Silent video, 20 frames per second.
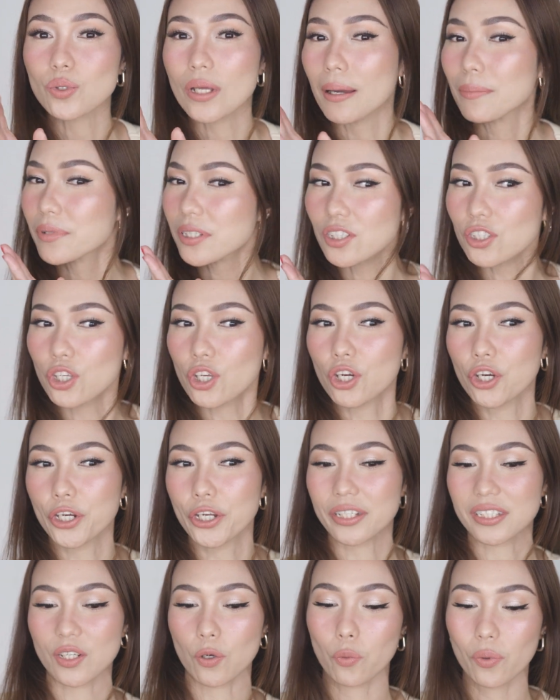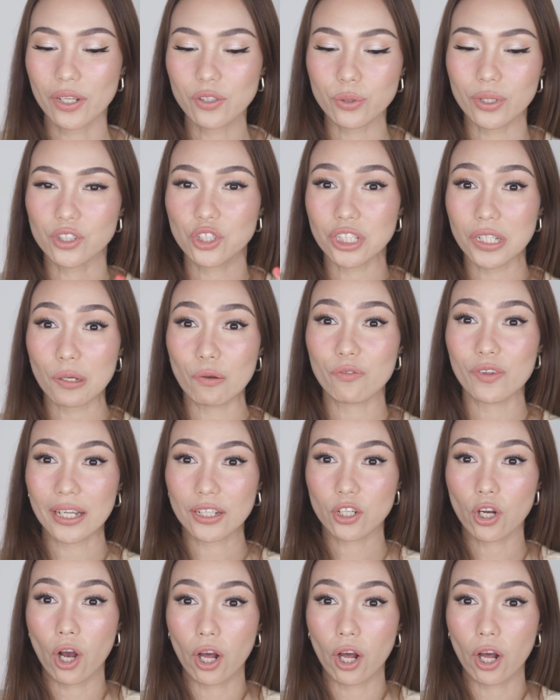I'm just curious, I wanted to achieve that